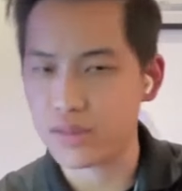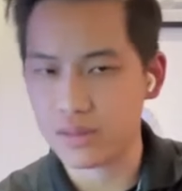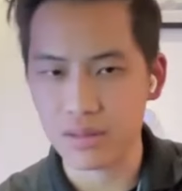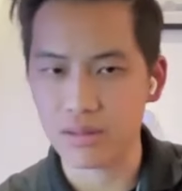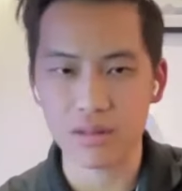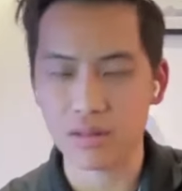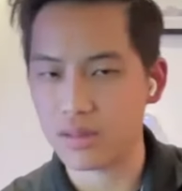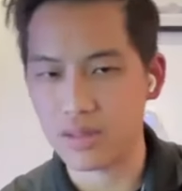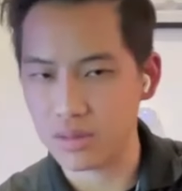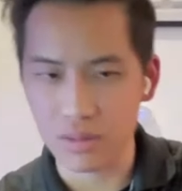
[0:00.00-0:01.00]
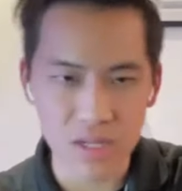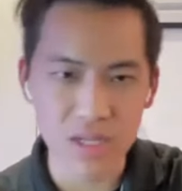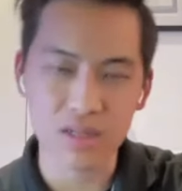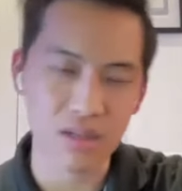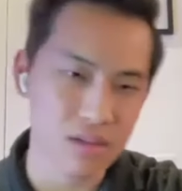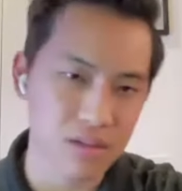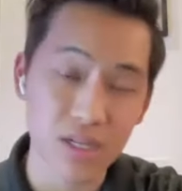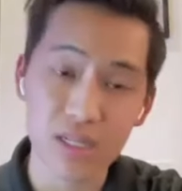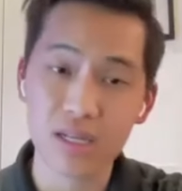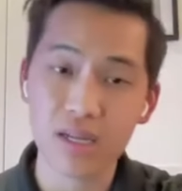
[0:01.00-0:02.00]
Do you have can you do this? Can you do
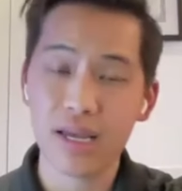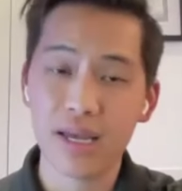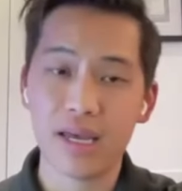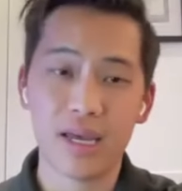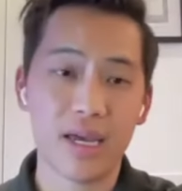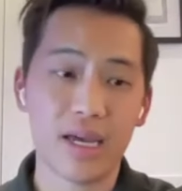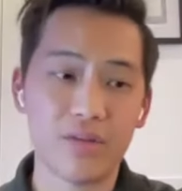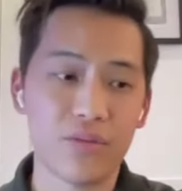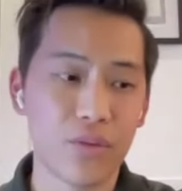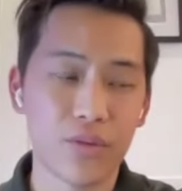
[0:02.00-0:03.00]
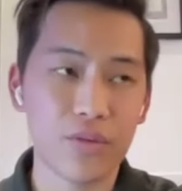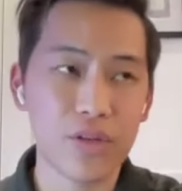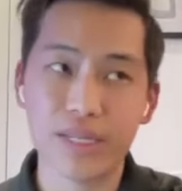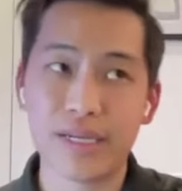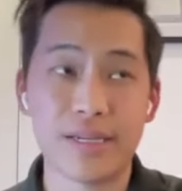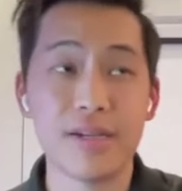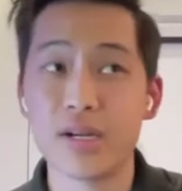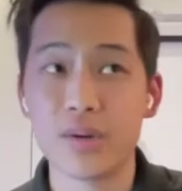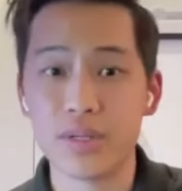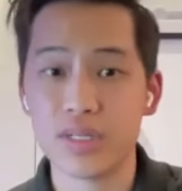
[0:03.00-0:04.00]
this? And for the first like
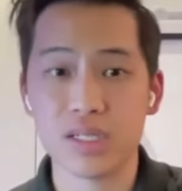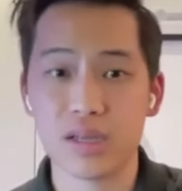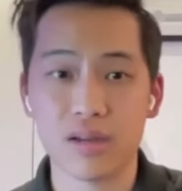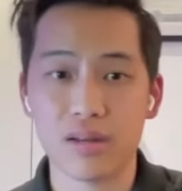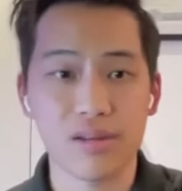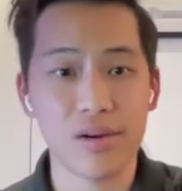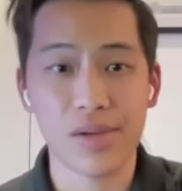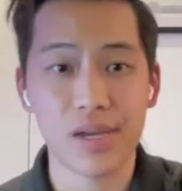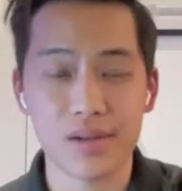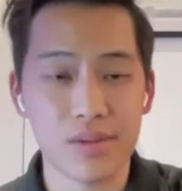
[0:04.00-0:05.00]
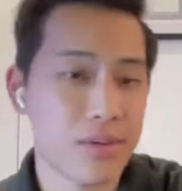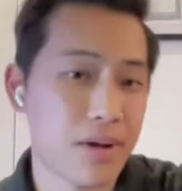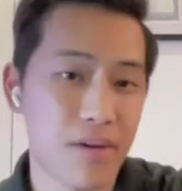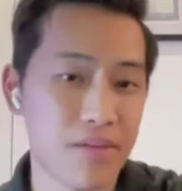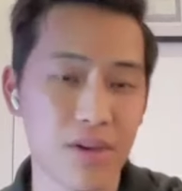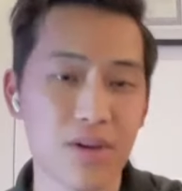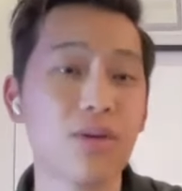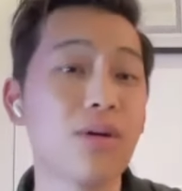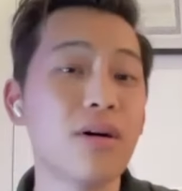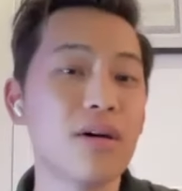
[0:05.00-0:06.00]
year, we're just like, no, we can't do it. We don't have that
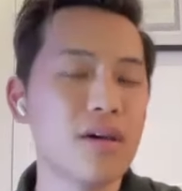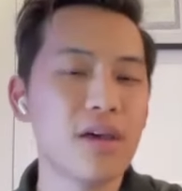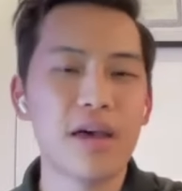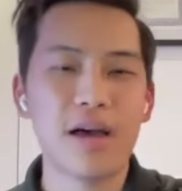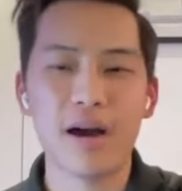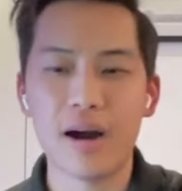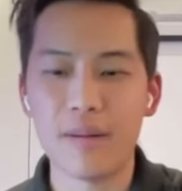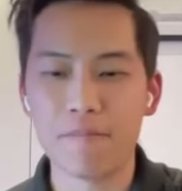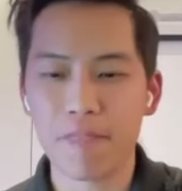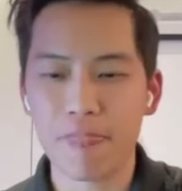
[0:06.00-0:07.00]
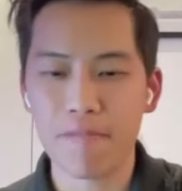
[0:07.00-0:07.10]
vehicle. Yeah.